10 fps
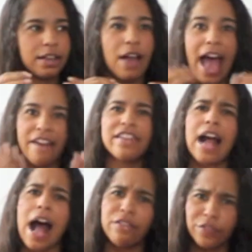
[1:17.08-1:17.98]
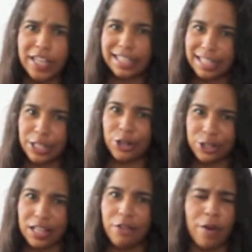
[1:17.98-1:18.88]
have confidence in
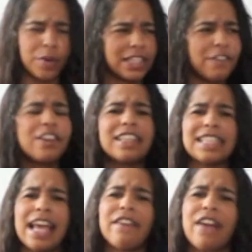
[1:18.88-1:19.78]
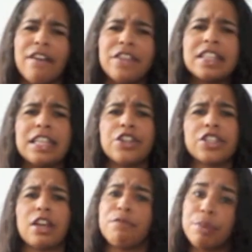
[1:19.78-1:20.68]
yourself I would definitely say have confidence in
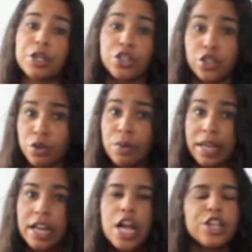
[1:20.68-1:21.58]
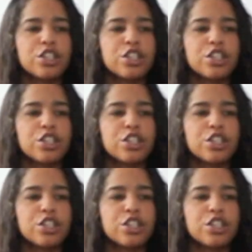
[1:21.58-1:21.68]
yourself pursue it